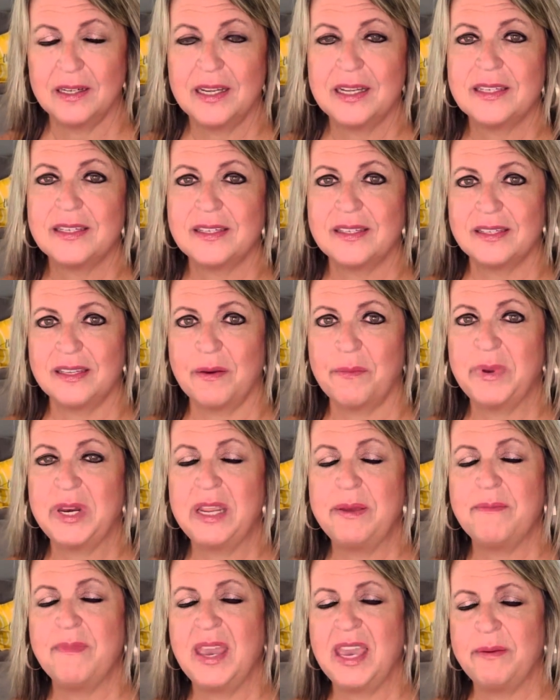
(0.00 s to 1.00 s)
somebody
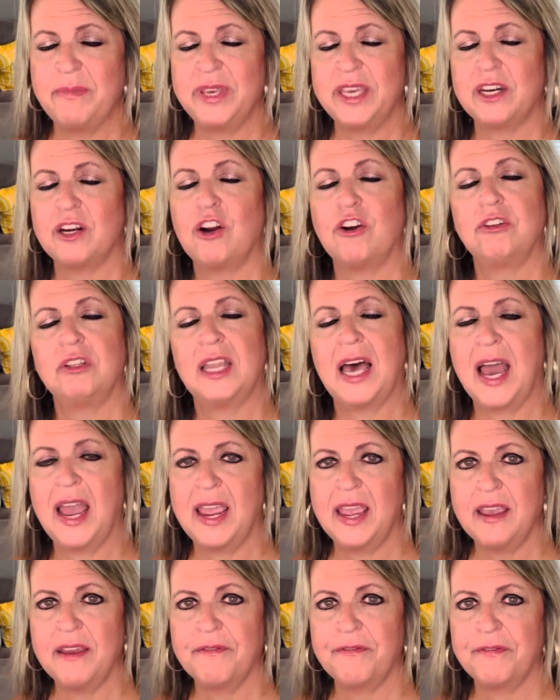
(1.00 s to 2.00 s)
may be in our
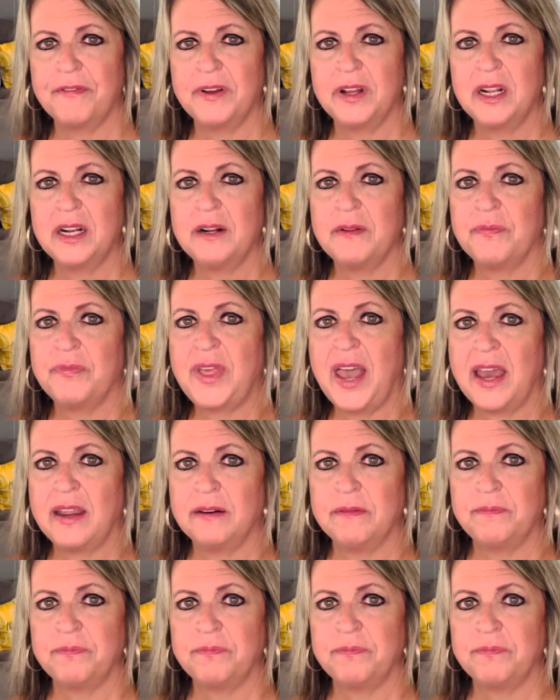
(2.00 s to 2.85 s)
life that